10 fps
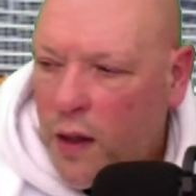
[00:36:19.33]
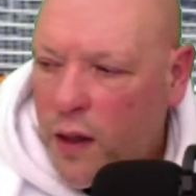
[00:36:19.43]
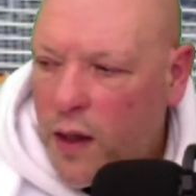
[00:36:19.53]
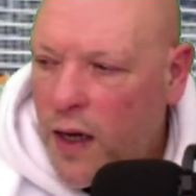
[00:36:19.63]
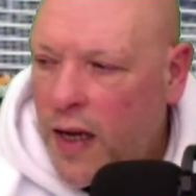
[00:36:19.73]

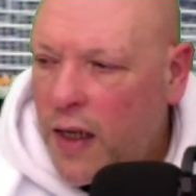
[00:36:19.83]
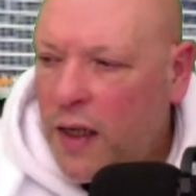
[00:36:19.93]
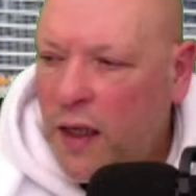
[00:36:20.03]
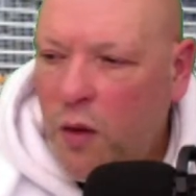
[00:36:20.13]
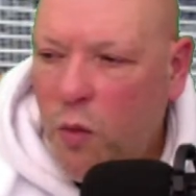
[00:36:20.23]
g'day
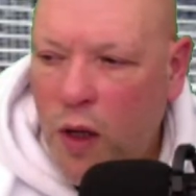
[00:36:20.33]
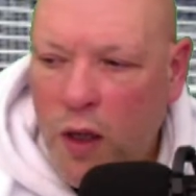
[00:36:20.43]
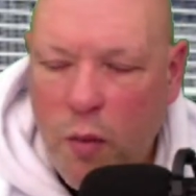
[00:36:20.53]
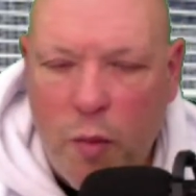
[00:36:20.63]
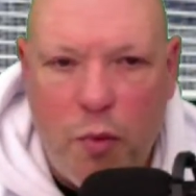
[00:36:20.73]
Lily,
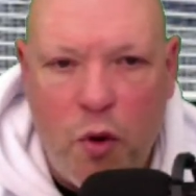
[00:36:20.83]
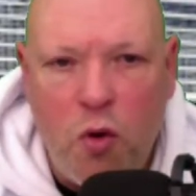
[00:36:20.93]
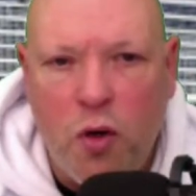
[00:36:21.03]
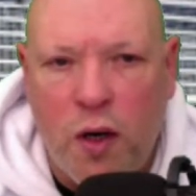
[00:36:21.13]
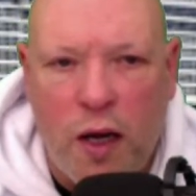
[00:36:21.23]
welcome
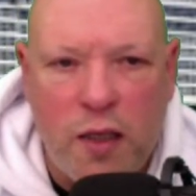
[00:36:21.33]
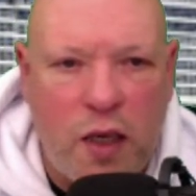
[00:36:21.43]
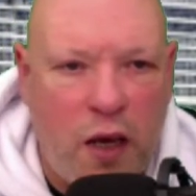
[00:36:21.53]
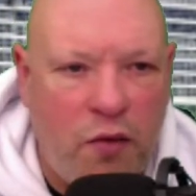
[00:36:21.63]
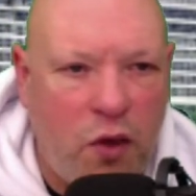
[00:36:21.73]
aboard. Nice to
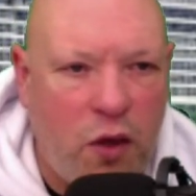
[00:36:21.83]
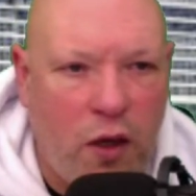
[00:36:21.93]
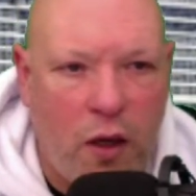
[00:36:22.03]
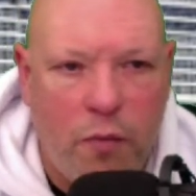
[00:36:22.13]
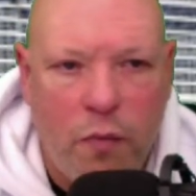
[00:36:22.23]
have you
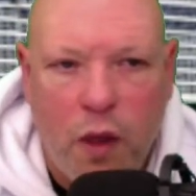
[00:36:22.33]
here.